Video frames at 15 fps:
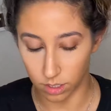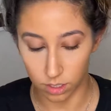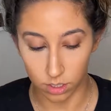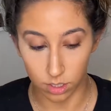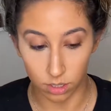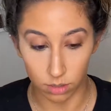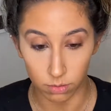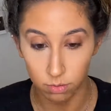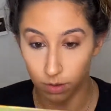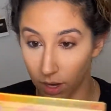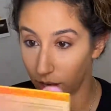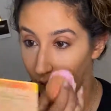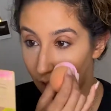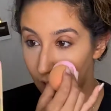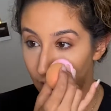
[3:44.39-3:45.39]
Yo,
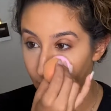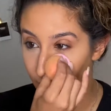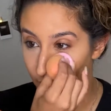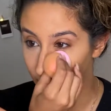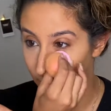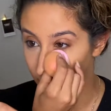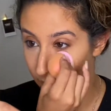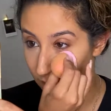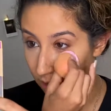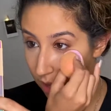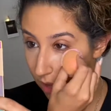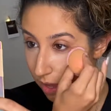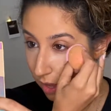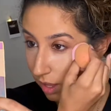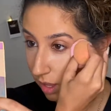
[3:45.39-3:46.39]

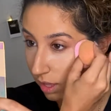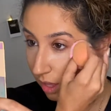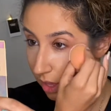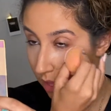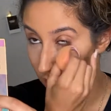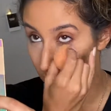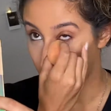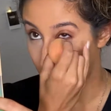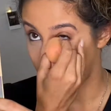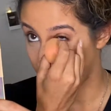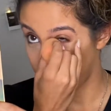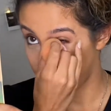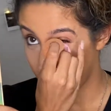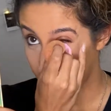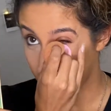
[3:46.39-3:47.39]
I
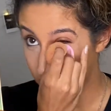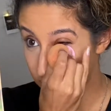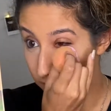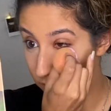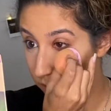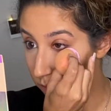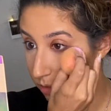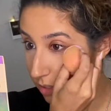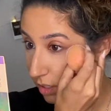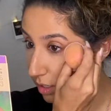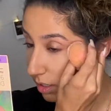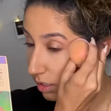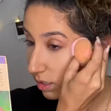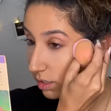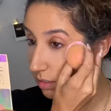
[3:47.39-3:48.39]
don't know what to
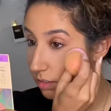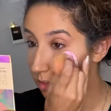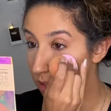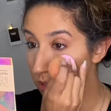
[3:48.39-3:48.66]
tell you,